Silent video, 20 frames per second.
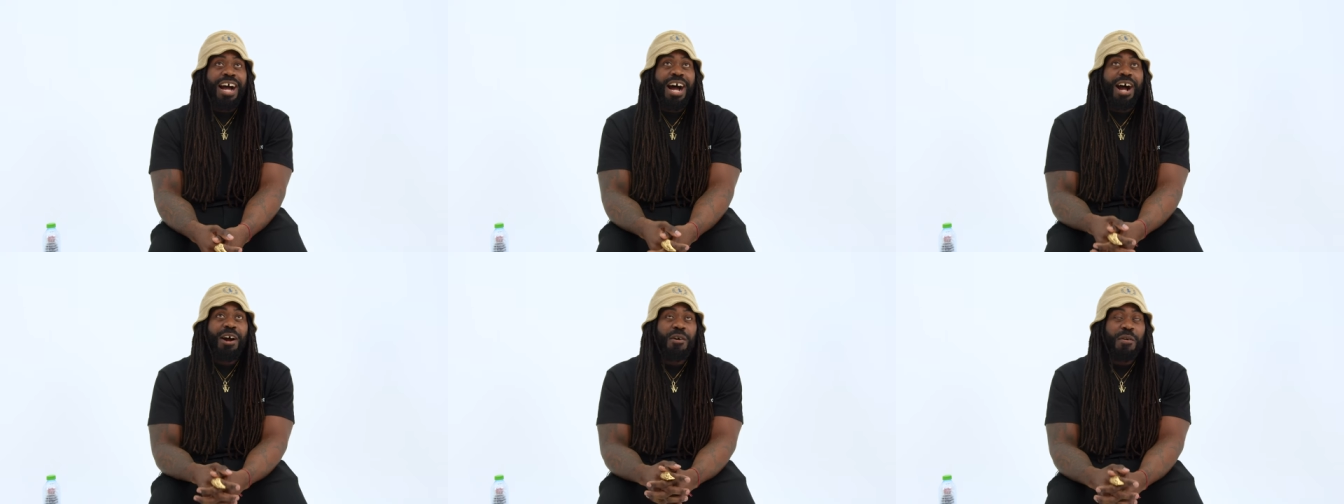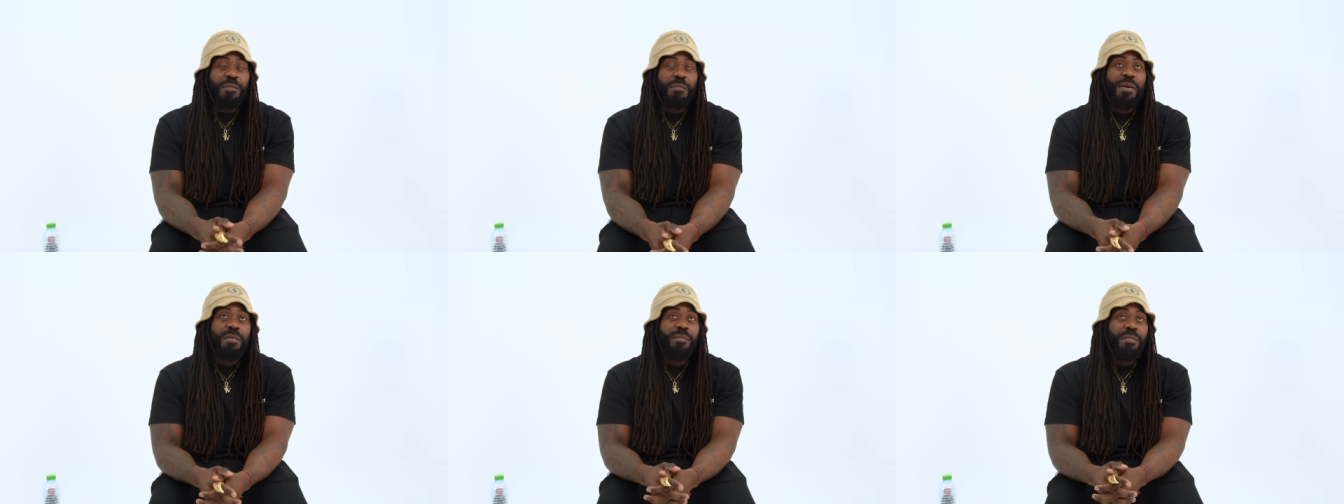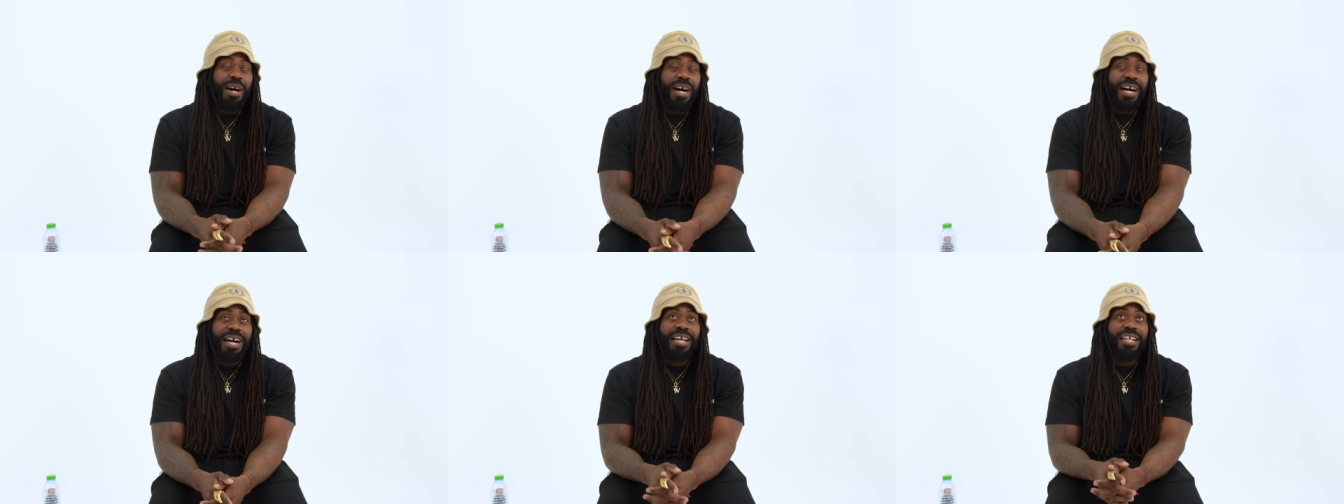I
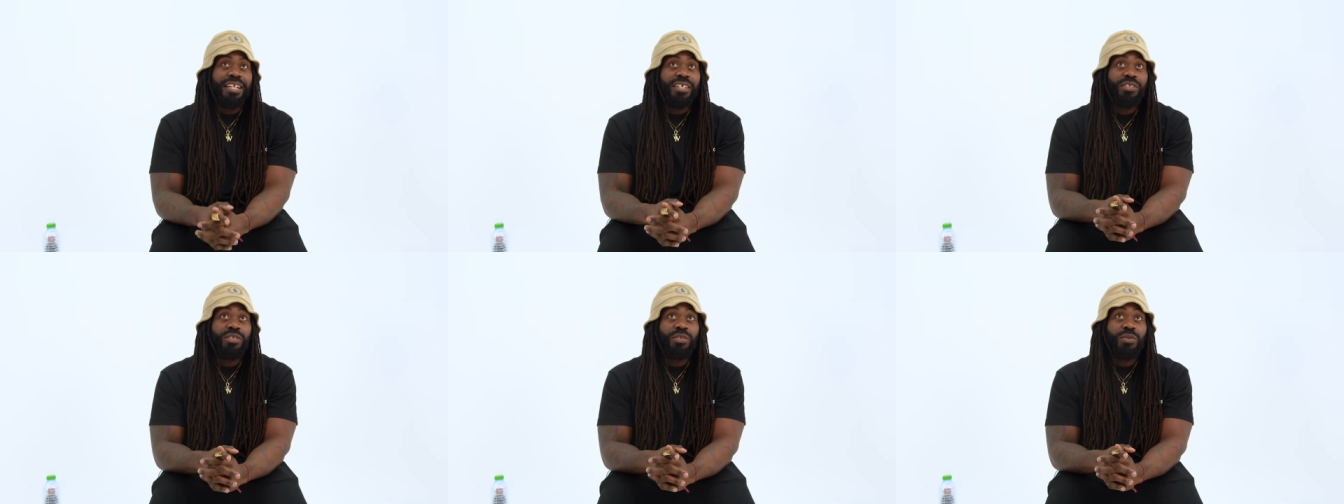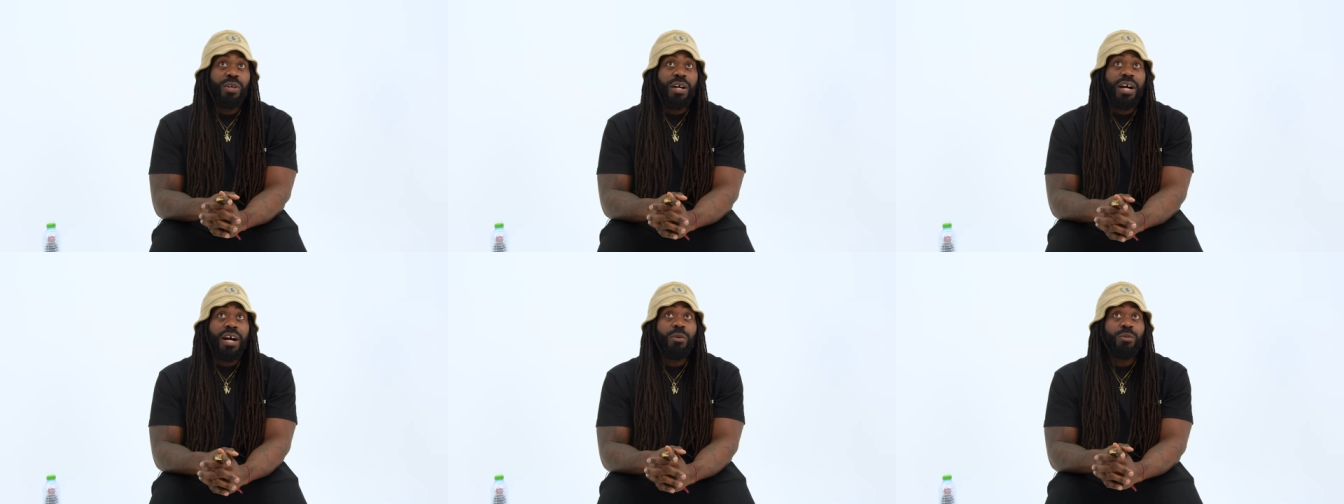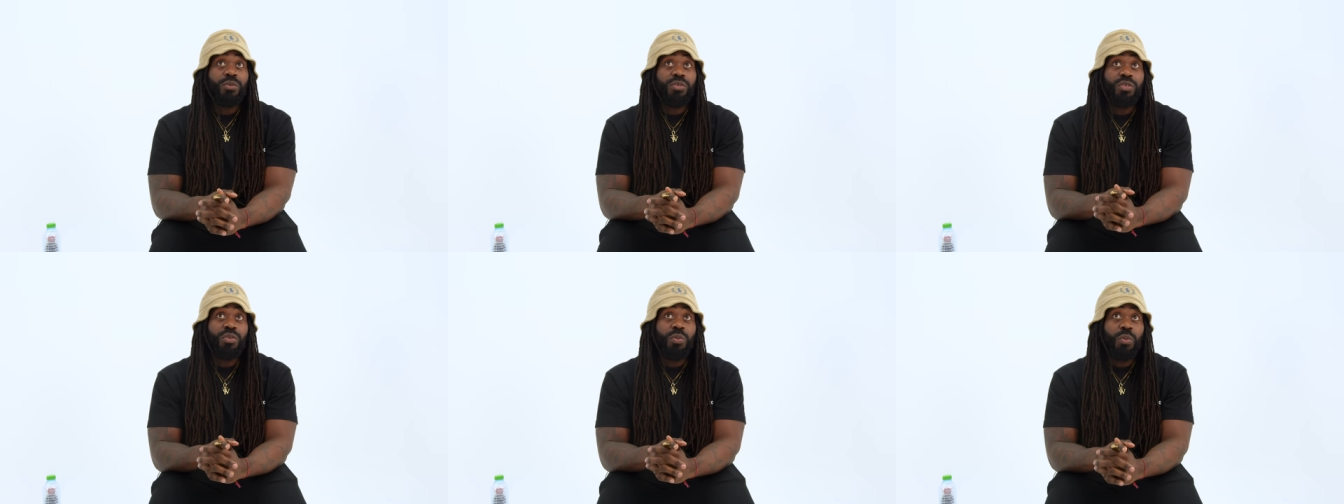remember I
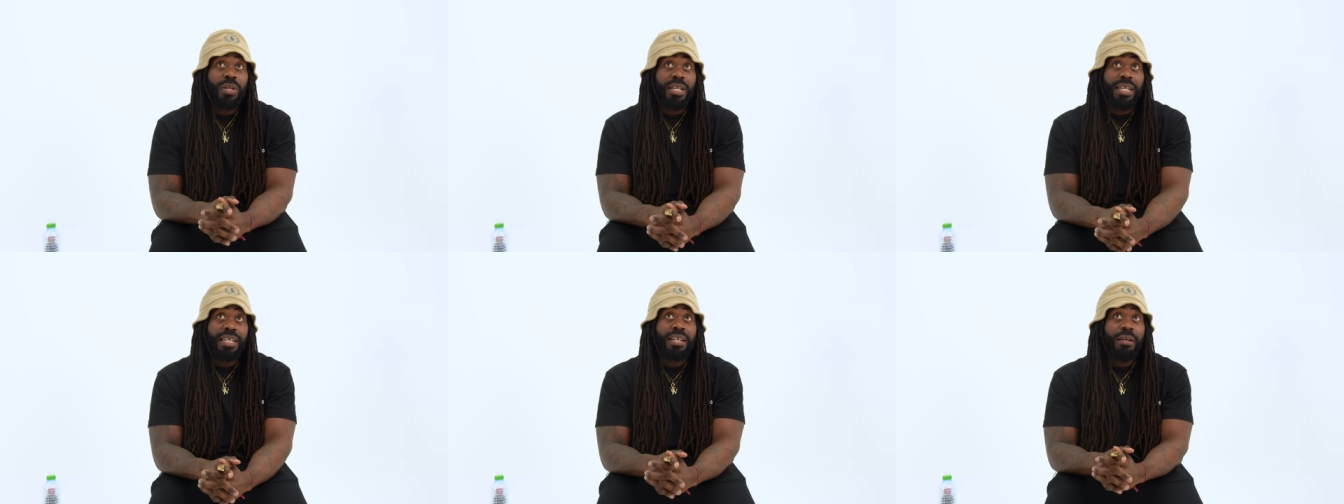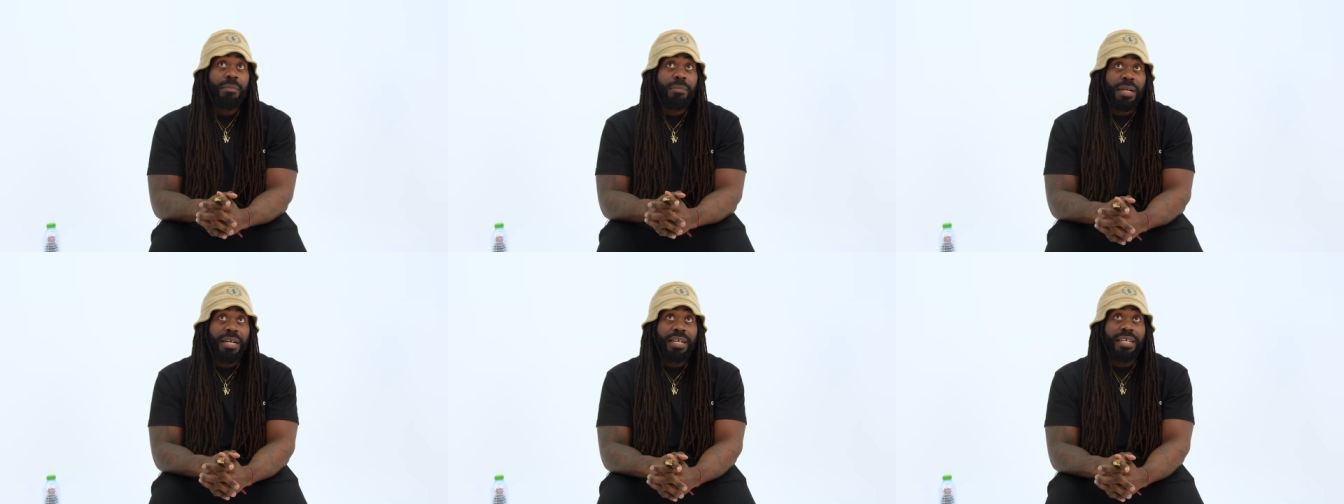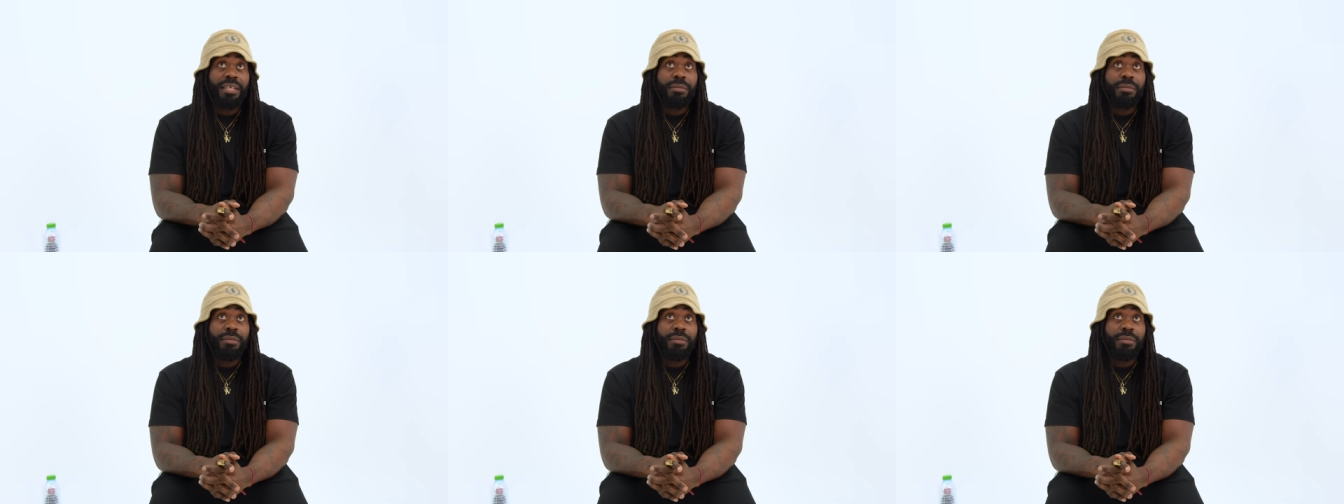was tweeting about